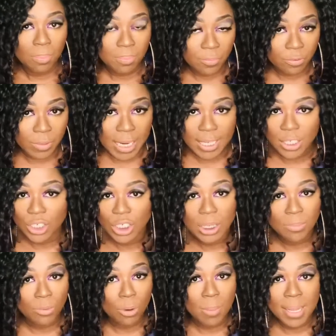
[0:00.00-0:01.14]
relationship,
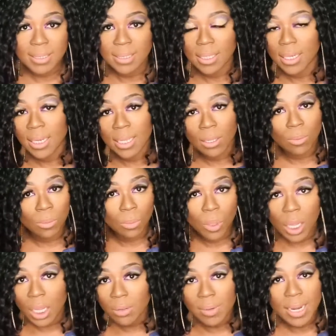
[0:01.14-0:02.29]
romantically,
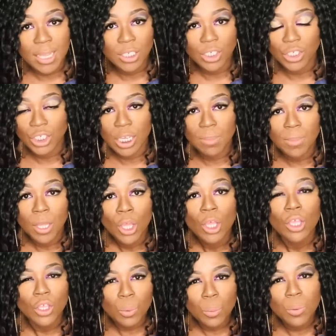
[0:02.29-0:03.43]
work relationship,
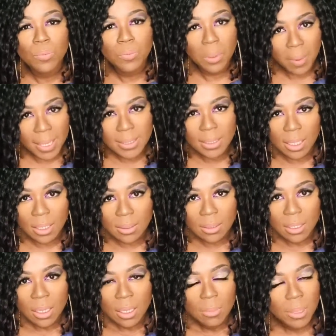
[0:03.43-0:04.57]
you will regret it,
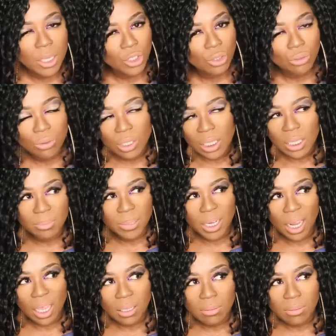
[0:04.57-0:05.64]
because you'll look and be like,